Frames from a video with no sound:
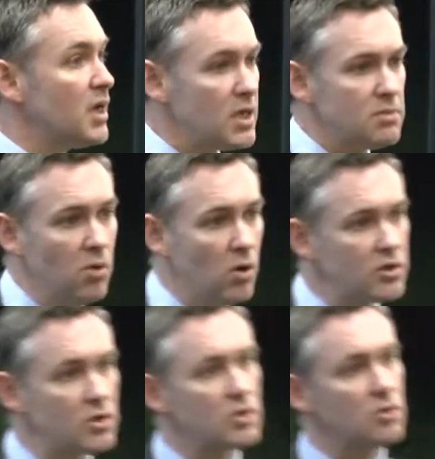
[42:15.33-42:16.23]
It's more
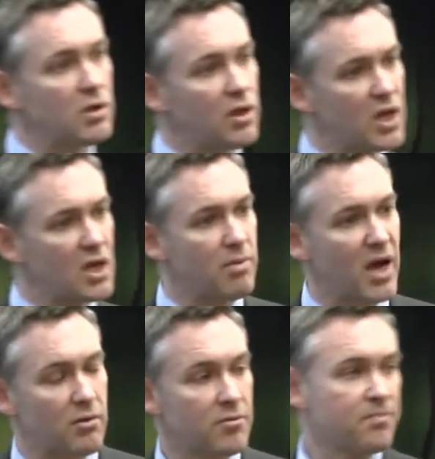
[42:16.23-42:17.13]
to do with think
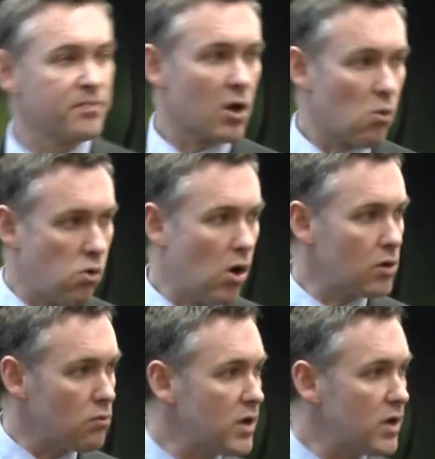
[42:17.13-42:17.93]
about what